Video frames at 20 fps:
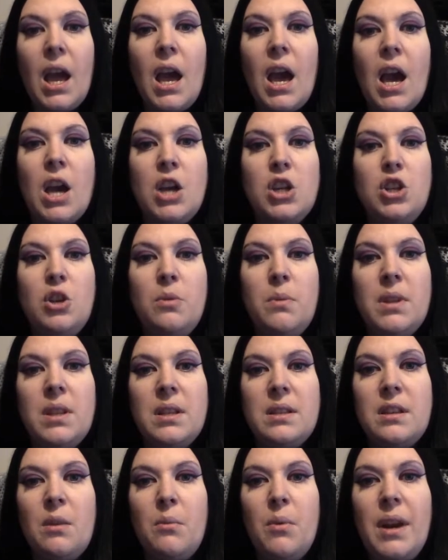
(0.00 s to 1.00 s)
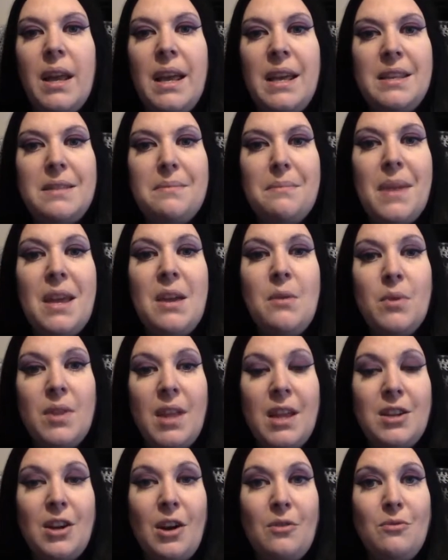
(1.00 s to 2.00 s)
Assuming that someone eats meat when
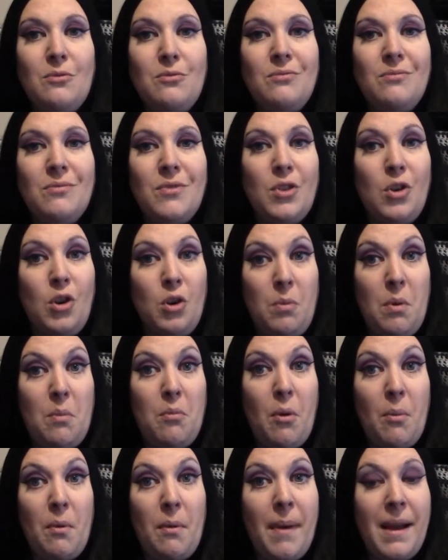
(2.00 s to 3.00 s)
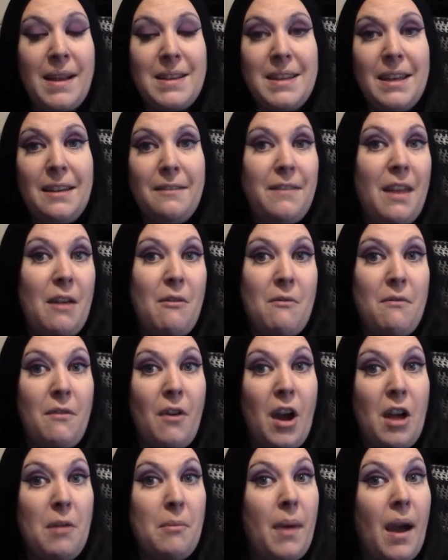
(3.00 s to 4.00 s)
they don't could be problematic if they
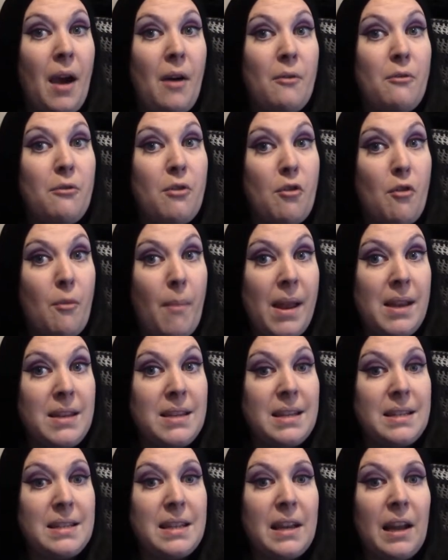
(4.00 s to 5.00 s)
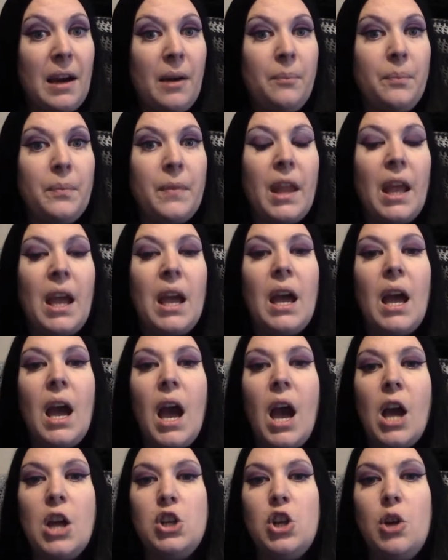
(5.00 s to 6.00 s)
invite them out for a romantic dinner.
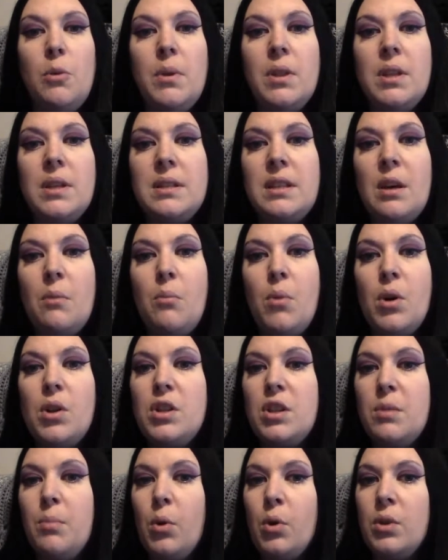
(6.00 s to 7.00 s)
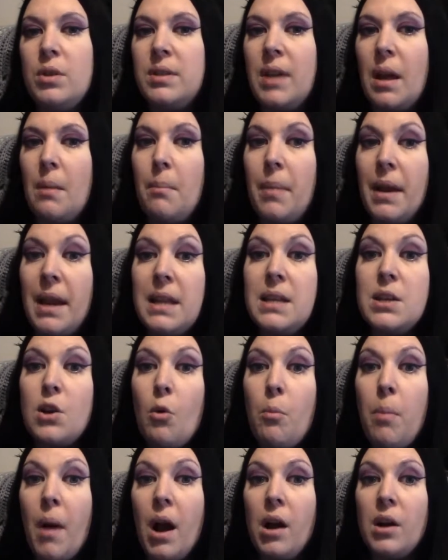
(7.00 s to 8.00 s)
Assuming that someone supports the same political
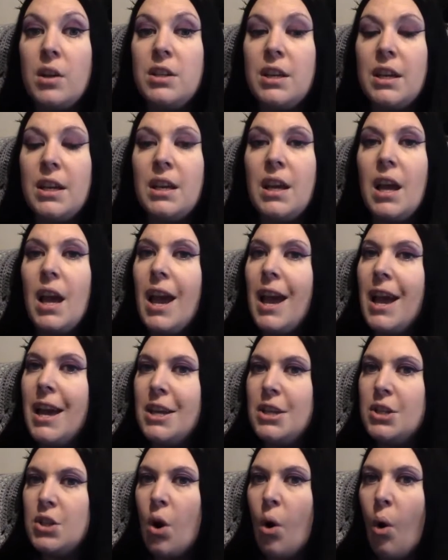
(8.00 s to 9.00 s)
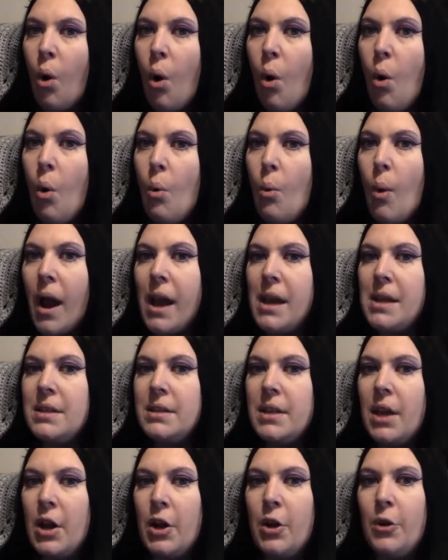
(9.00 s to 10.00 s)
party is always
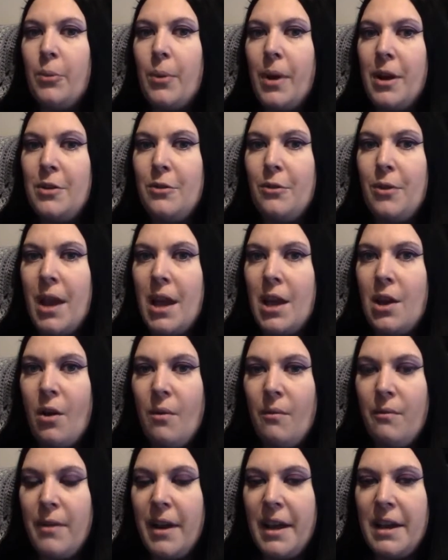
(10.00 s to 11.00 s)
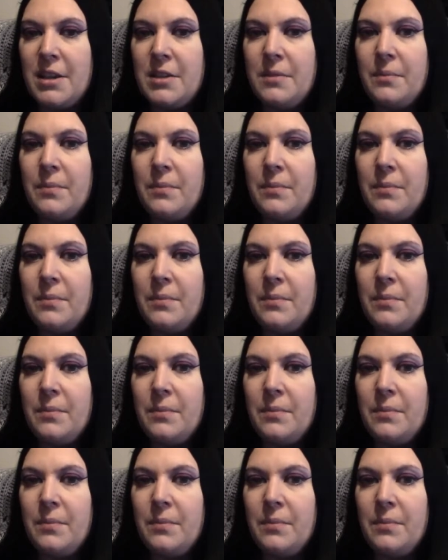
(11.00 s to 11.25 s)
a good way to create conflict.